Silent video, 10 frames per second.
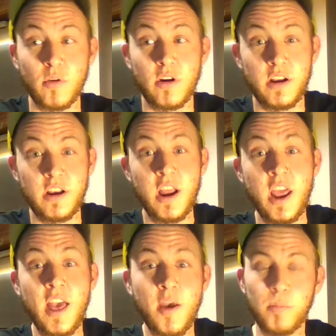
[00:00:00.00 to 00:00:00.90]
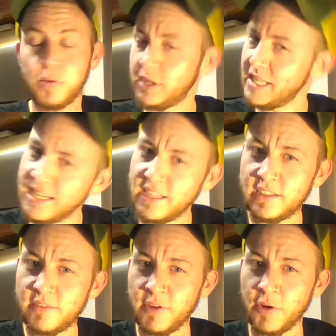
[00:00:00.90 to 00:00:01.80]
one,
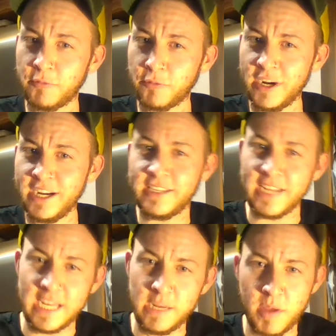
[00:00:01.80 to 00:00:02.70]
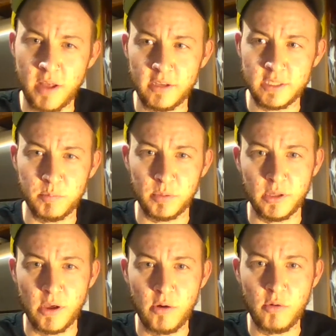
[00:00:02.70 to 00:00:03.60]
please feel free to email us
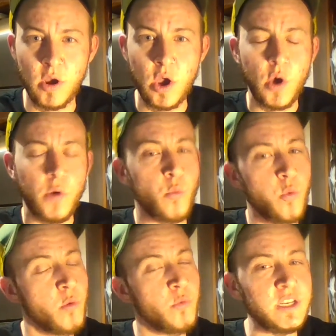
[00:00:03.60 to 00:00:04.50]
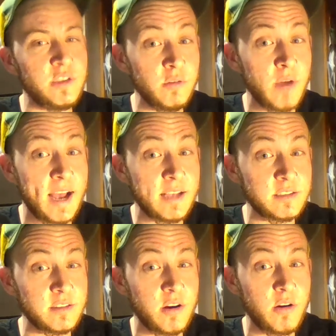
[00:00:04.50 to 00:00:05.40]
below. What we do
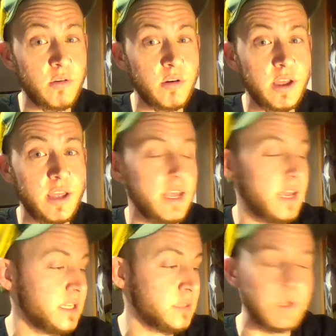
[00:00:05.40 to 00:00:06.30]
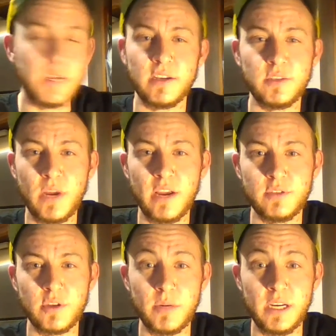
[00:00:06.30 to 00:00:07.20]
ask though is because we have
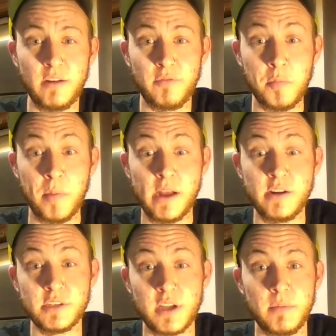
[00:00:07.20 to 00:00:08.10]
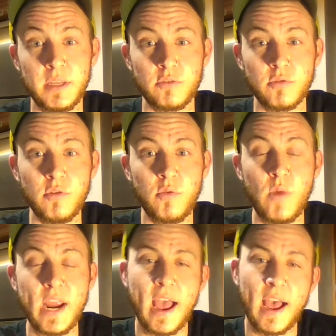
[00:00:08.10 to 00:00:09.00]
so many different binders coming through,
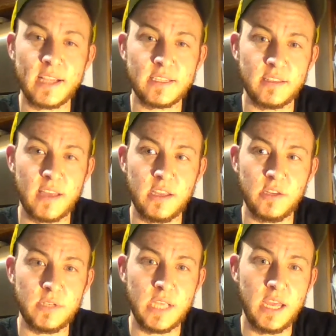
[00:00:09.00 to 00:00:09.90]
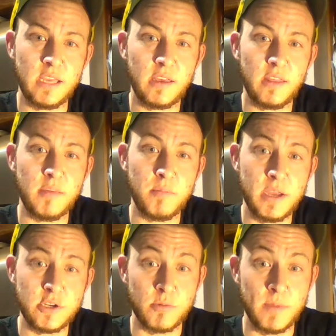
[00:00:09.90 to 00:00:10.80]
we ask that you take the
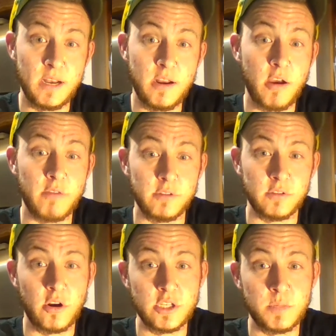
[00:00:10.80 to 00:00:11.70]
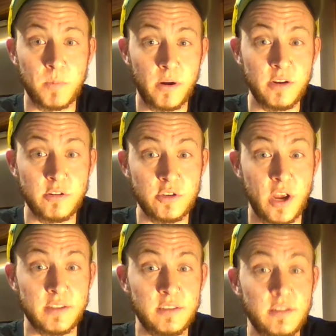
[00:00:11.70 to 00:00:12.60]
measurement of the largest part of your
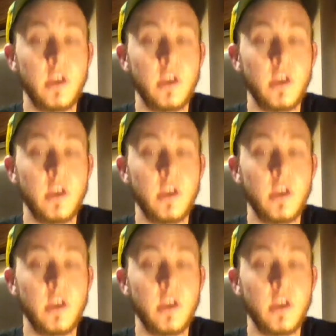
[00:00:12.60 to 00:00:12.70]
chest.